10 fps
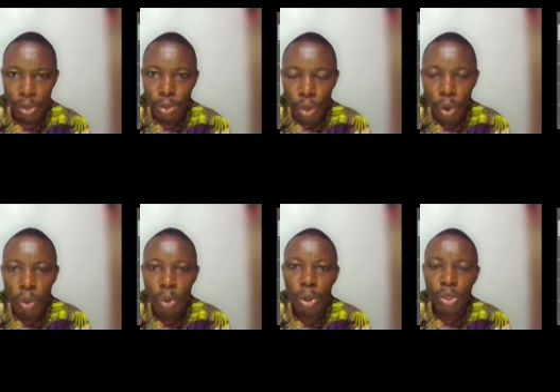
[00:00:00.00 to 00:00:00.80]

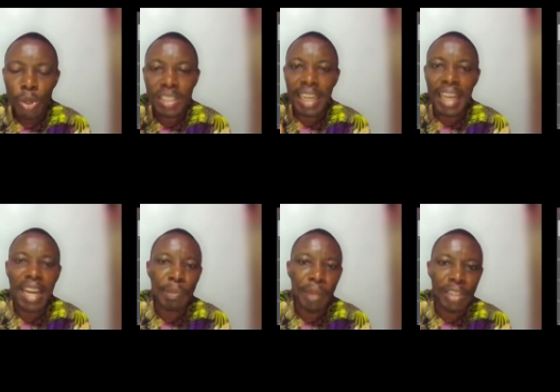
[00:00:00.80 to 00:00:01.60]
So your
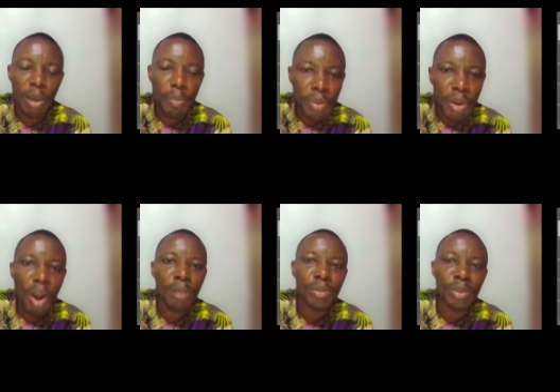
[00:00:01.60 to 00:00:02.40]
salary might not be
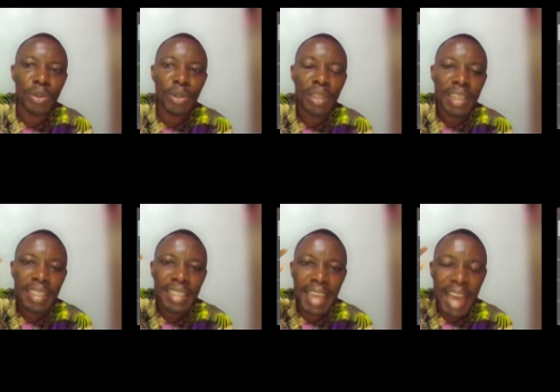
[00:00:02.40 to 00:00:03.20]
up to
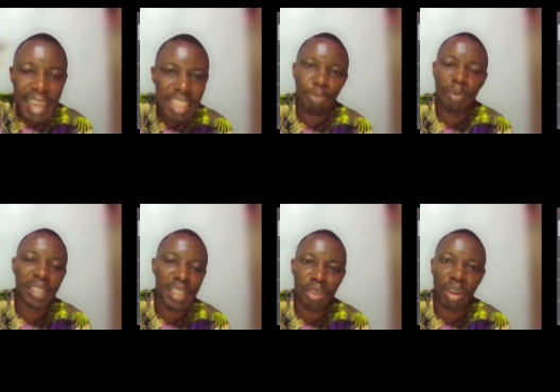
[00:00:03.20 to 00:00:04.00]
the highest
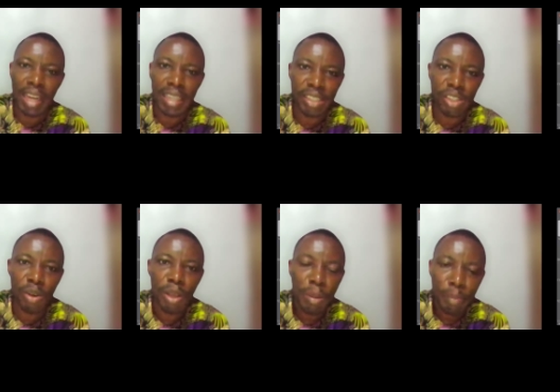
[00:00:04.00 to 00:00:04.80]
person in the
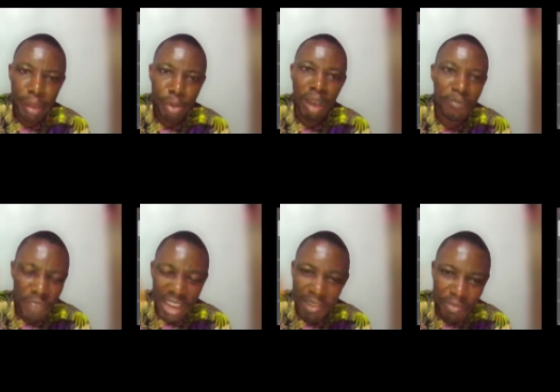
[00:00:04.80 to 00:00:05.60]
organization, but you are
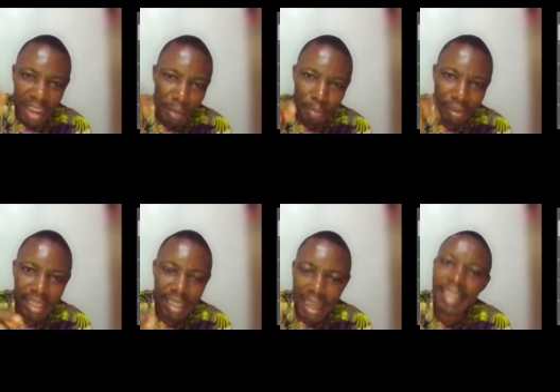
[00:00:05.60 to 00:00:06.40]
very, very
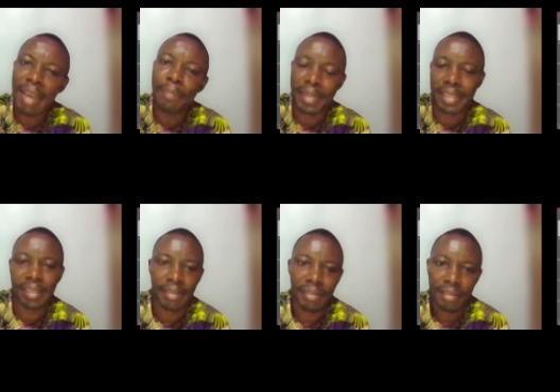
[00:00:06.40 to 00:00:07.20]
important like that
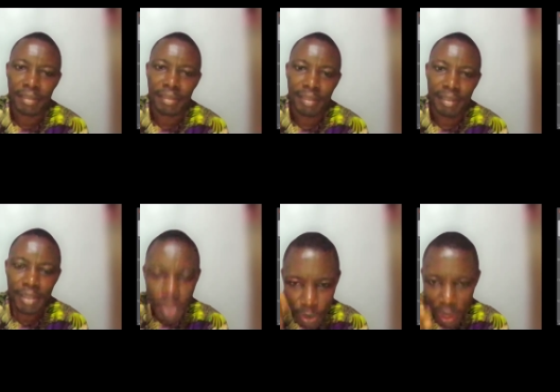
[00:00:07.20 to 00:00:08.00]
person.
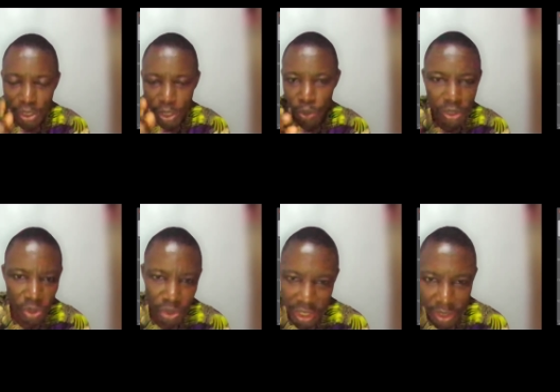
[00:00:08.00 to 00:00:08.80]
So I just wanted
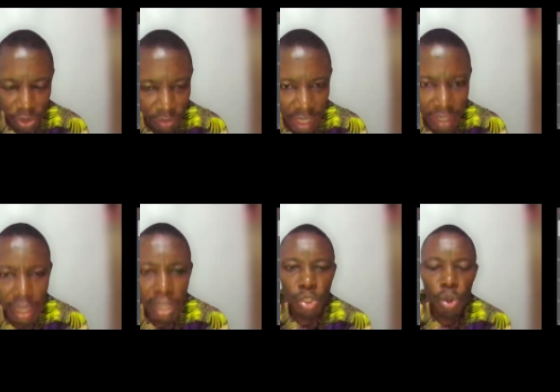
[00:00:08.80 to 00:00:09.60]
to take note of that.
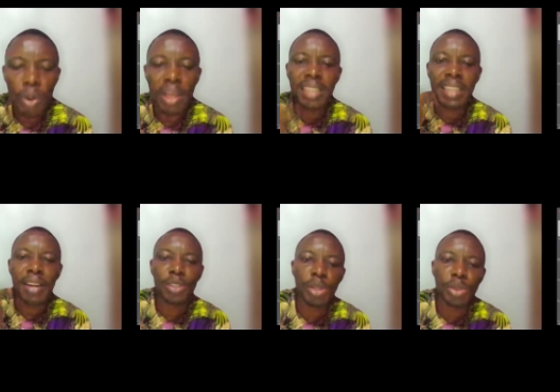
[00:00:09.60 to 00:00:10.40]
So
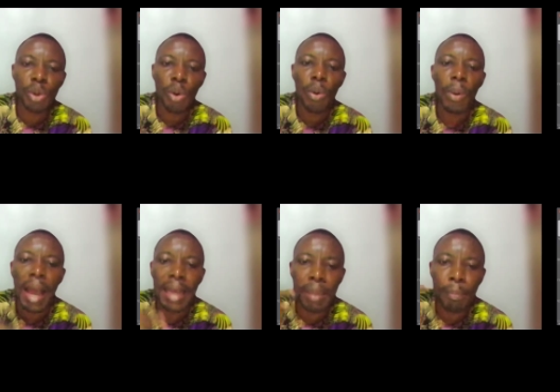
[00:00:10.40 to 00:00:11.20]
HR is also
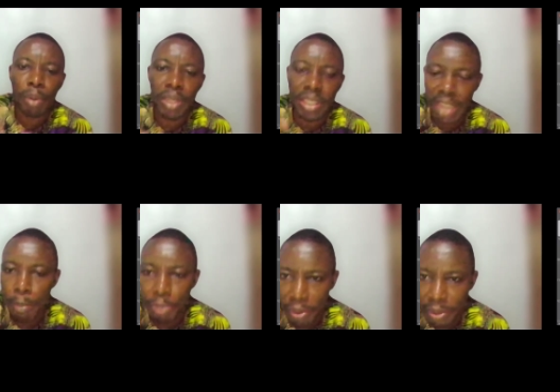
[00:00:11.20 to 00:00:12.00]
an employee
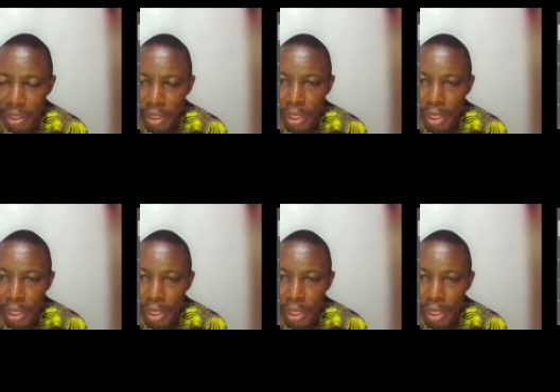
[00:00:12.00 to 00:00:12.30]
champion,